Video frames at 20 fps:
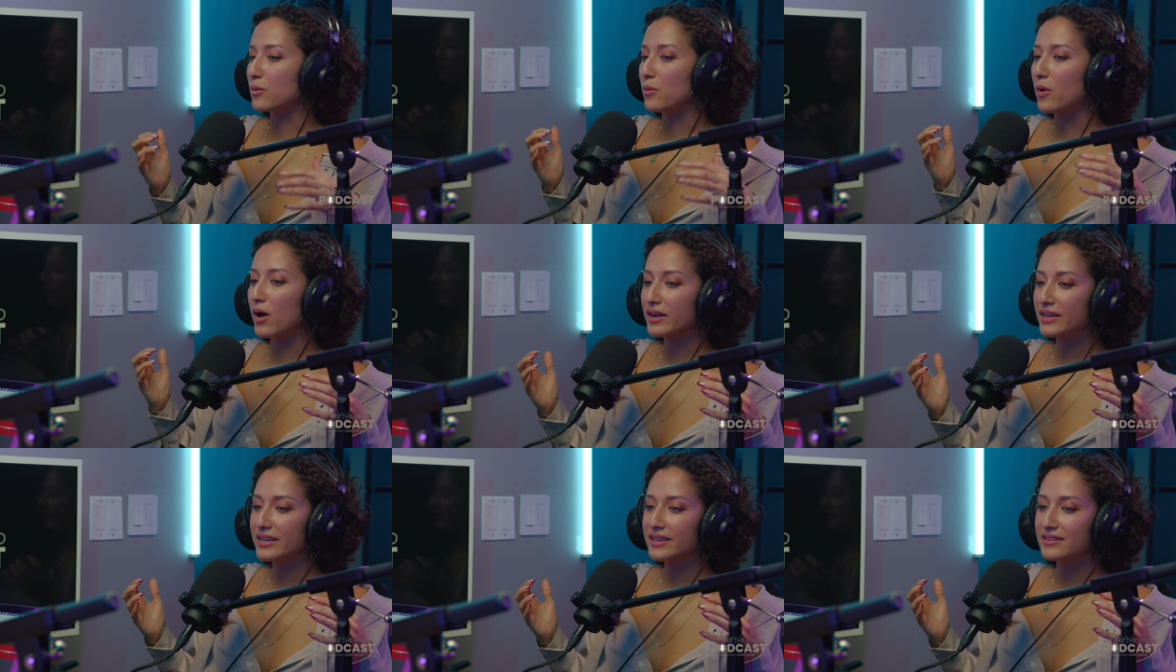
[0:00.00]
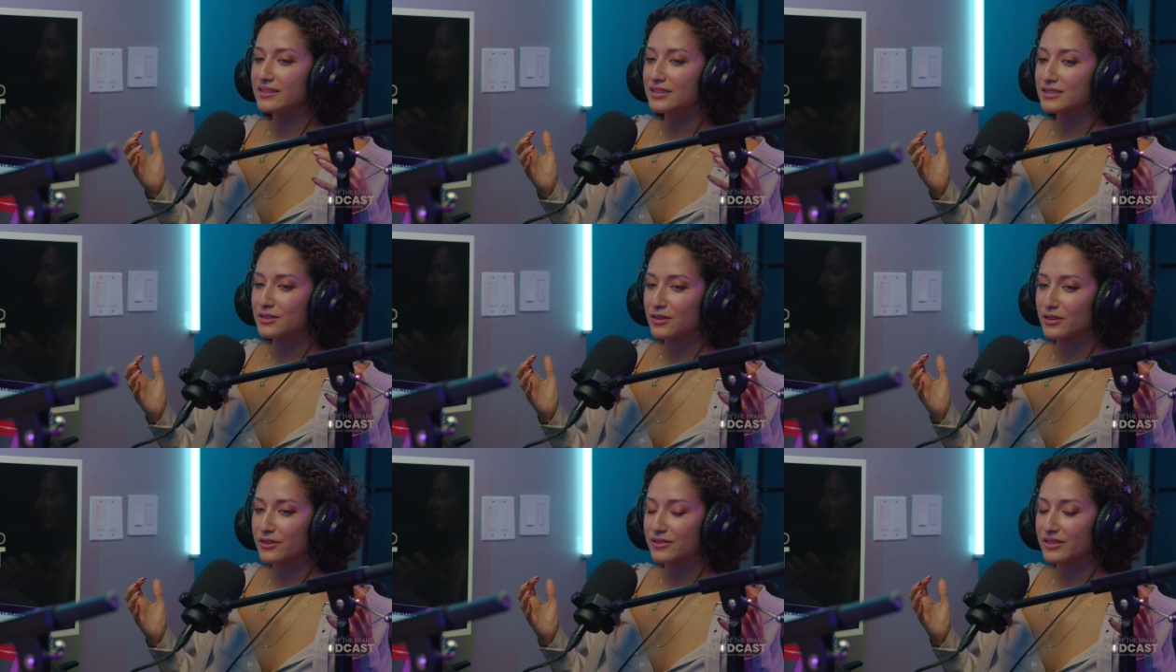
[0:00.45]
walking
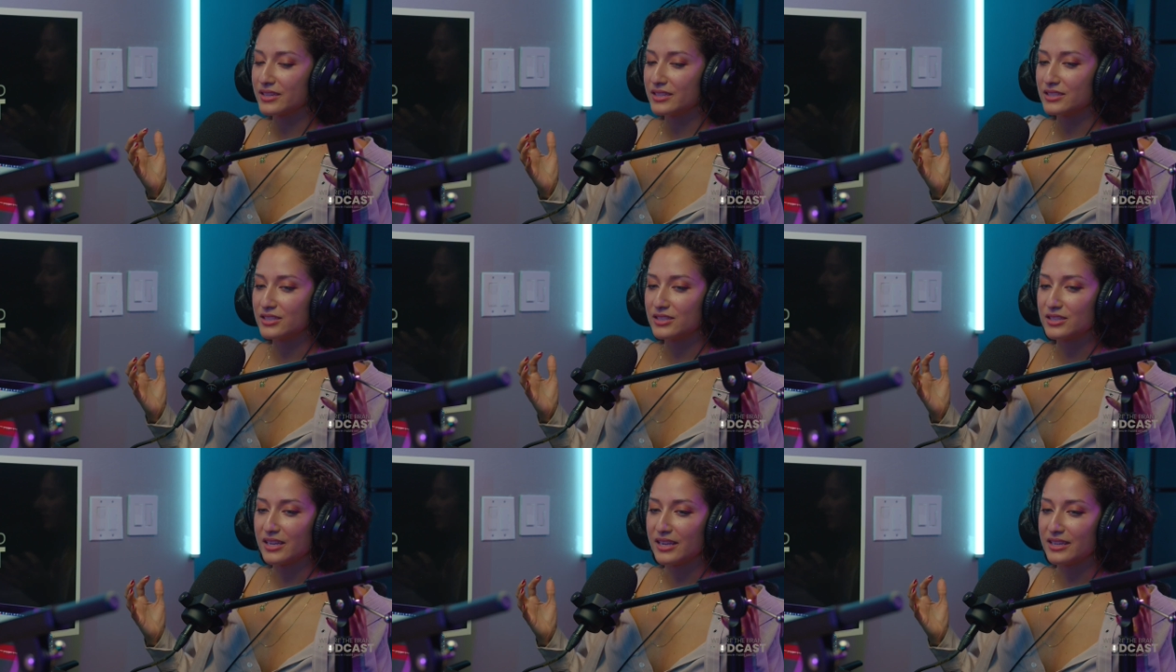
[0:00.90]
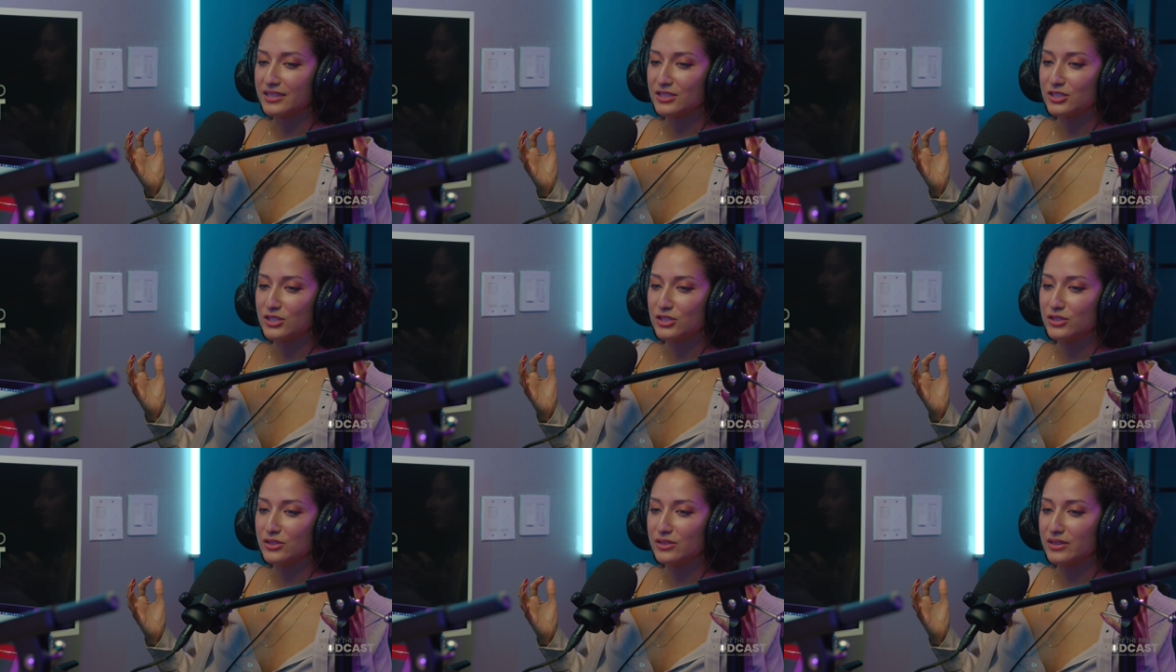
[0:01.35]
this earth and
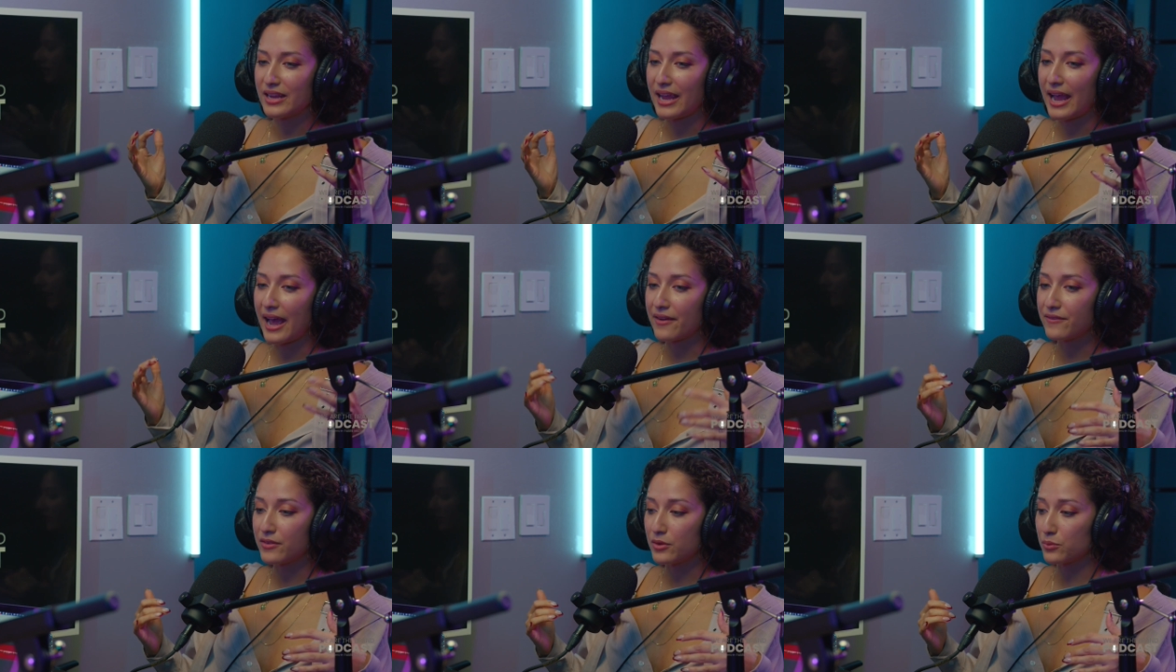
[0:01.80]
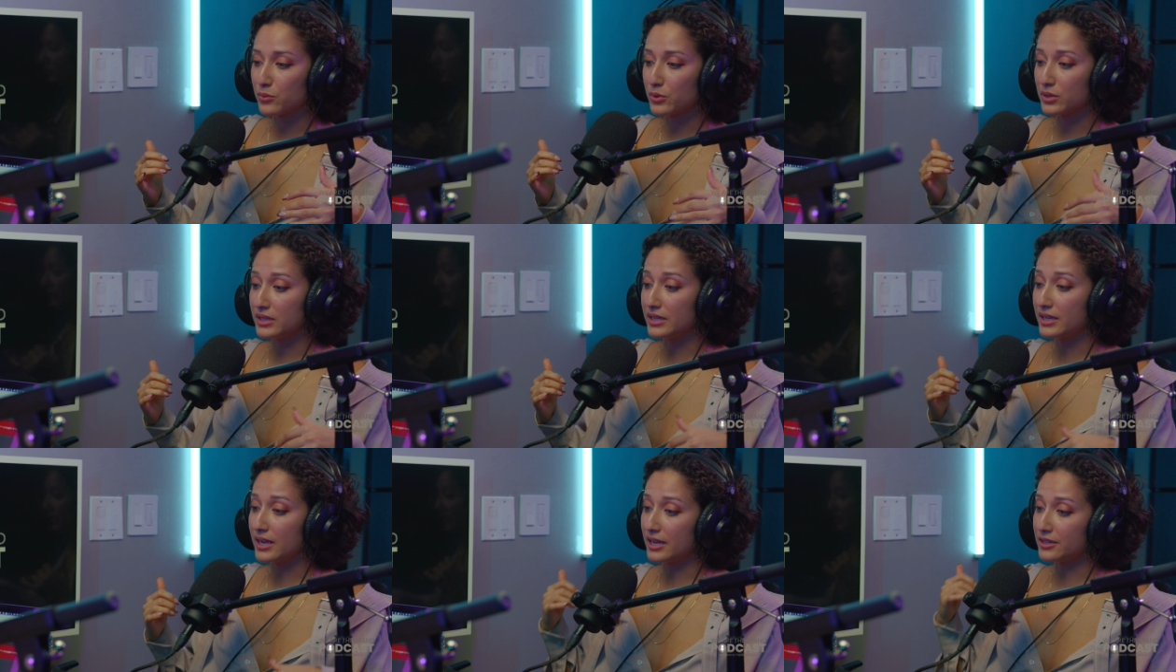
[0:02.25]
haven't
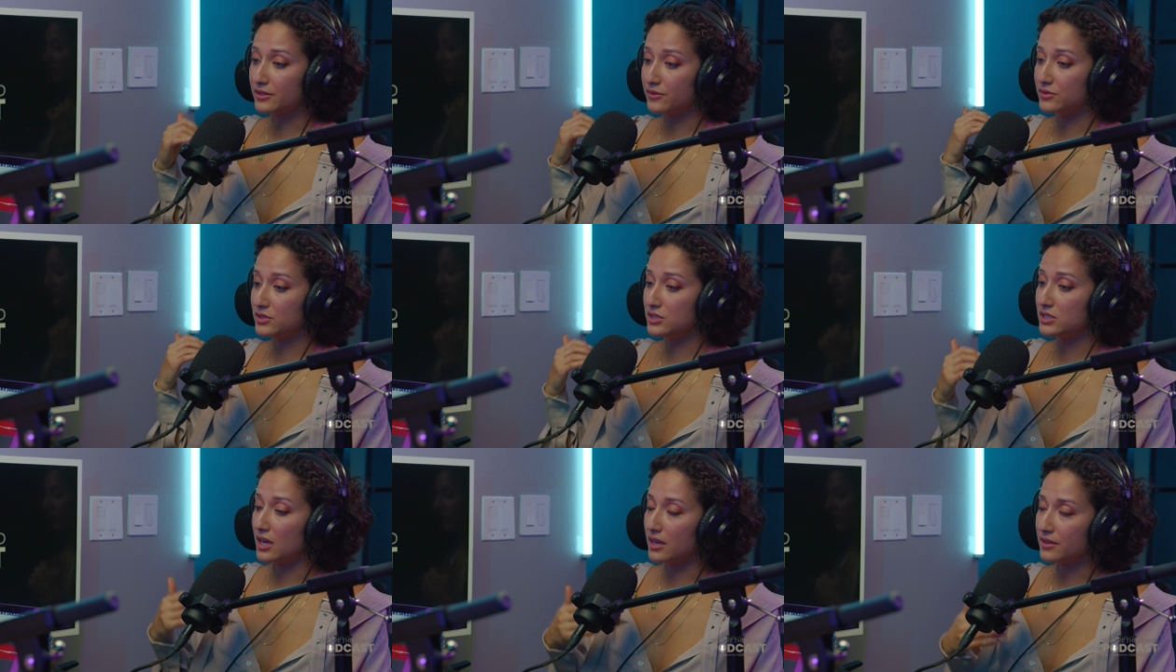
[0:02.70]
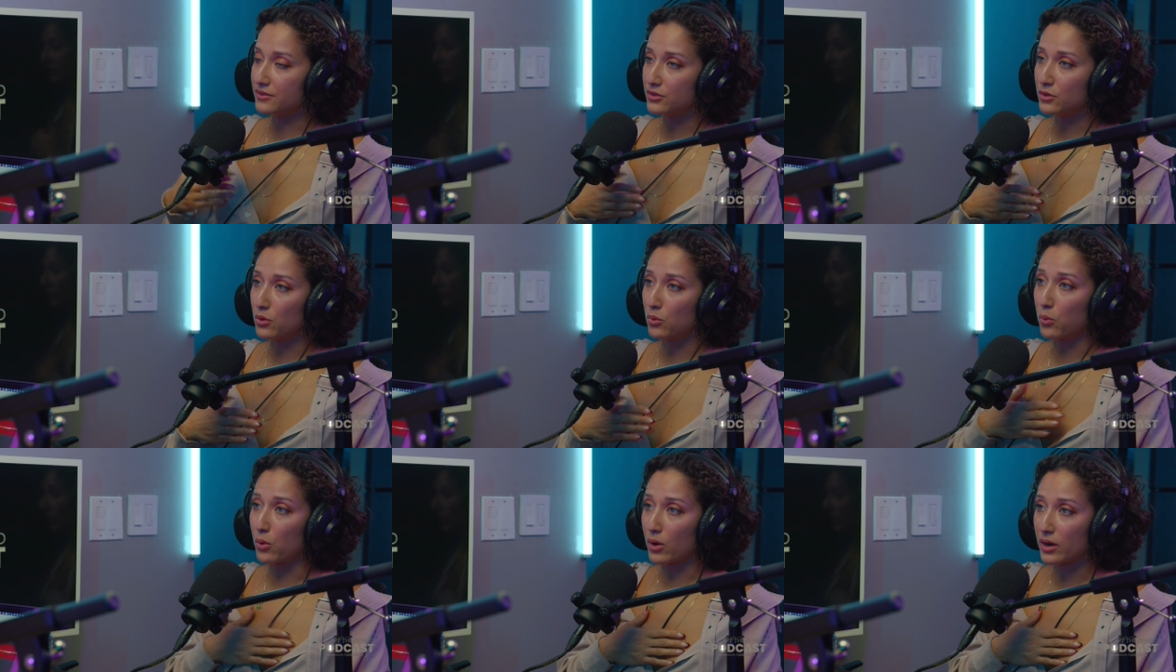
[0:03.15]
really kind of done
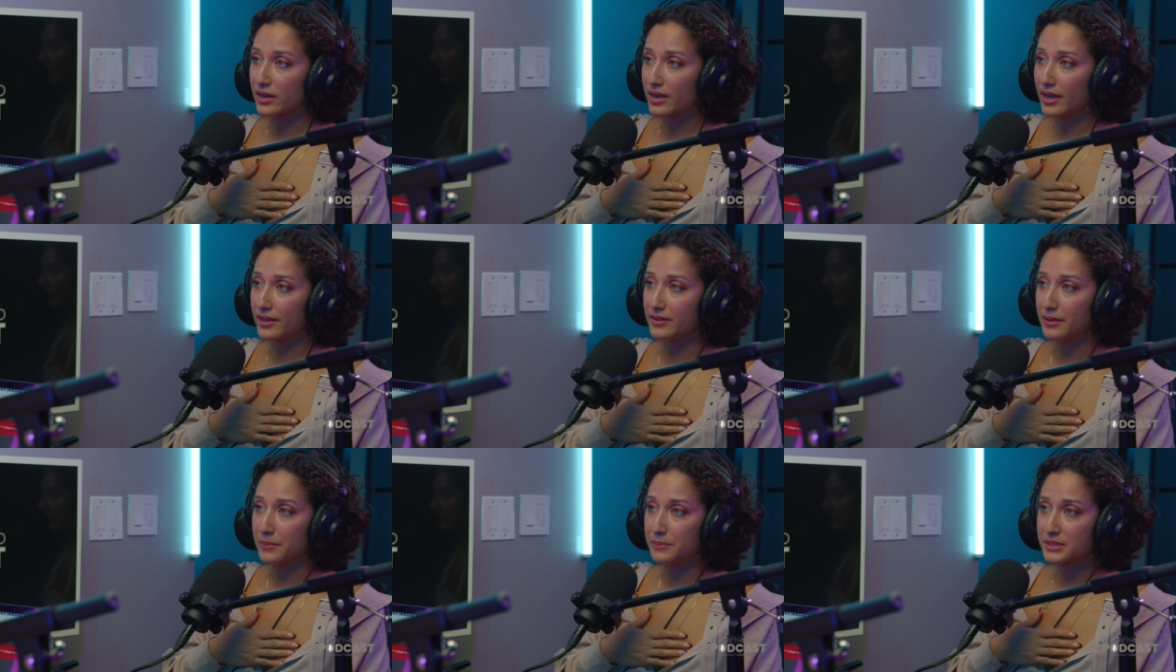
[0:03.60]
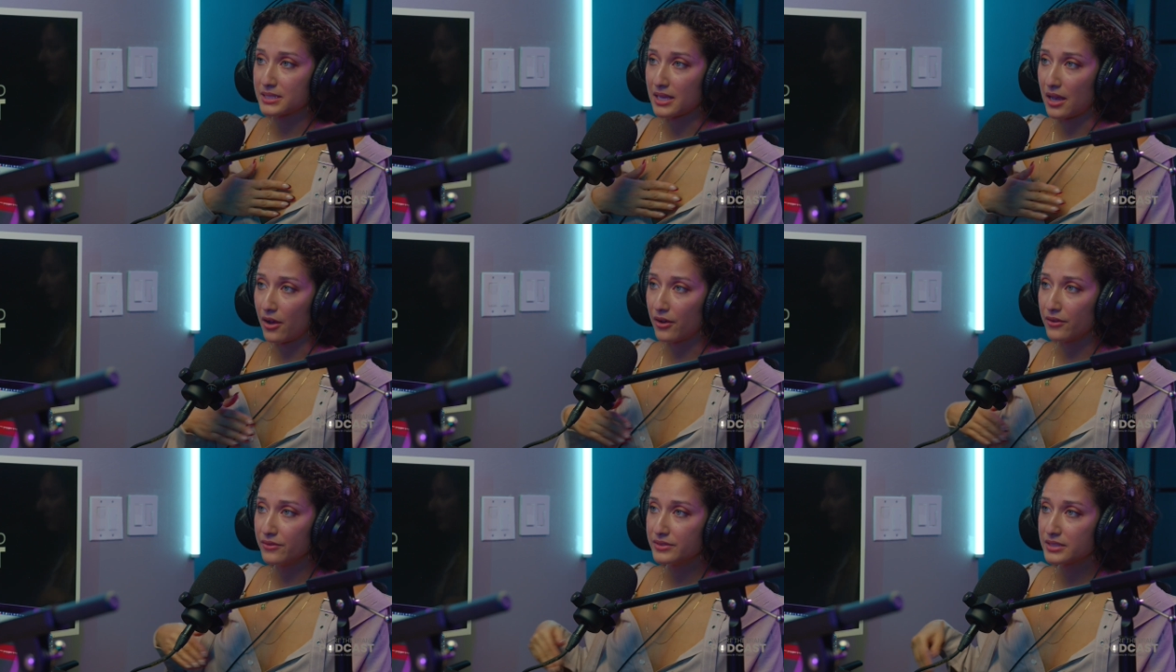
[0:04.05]
the work on
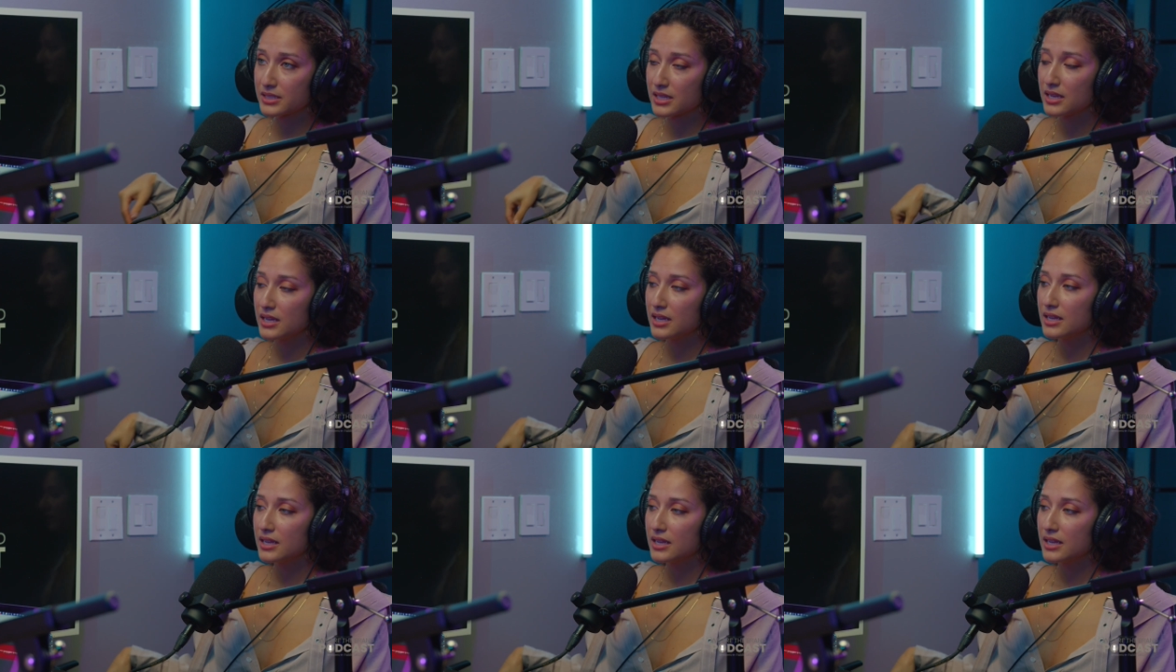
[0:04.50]
themselves,